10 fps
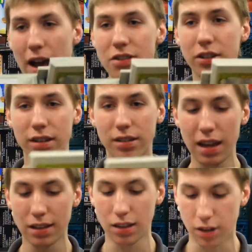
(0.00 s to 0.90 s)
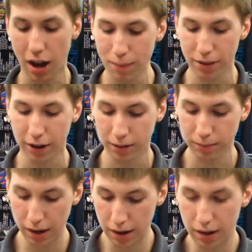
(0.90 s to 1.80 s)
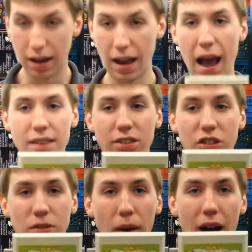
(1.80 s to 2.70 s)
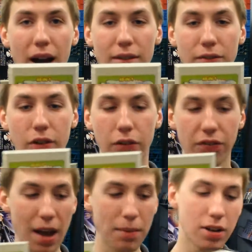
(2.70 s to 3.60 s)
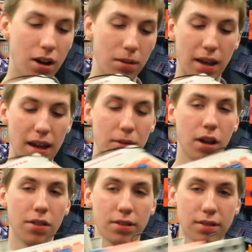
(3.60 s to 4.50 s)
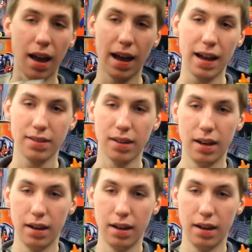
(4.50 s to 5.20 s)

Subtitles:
As you can see at the top there, it has a spot for a Famicom game, and on the sides